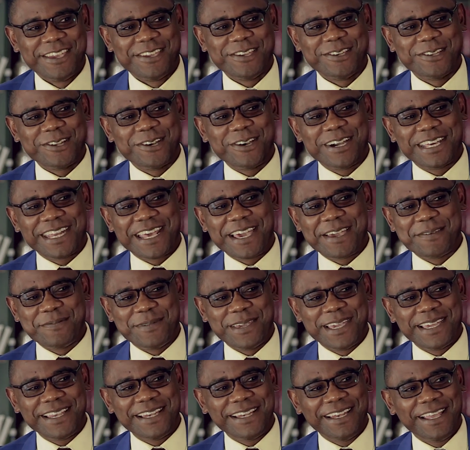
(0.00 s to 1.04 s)
know what I
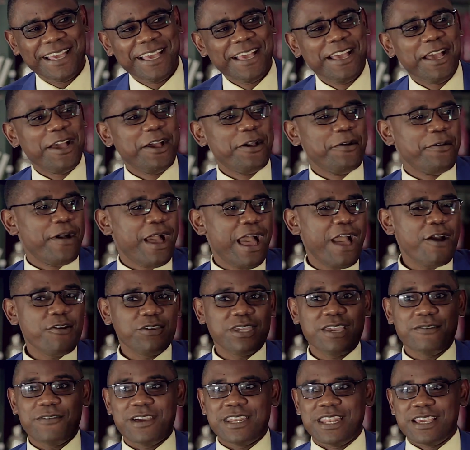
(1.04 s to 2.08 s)
mean? I'll
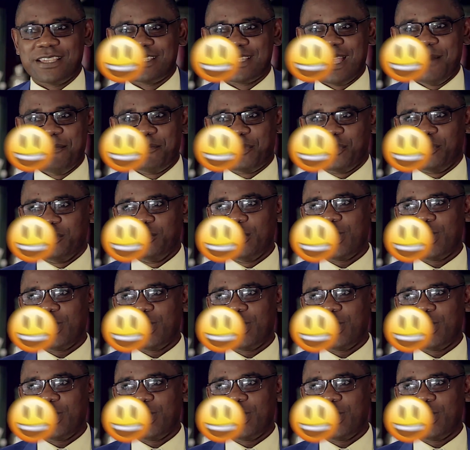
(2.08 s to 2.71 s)
give an example.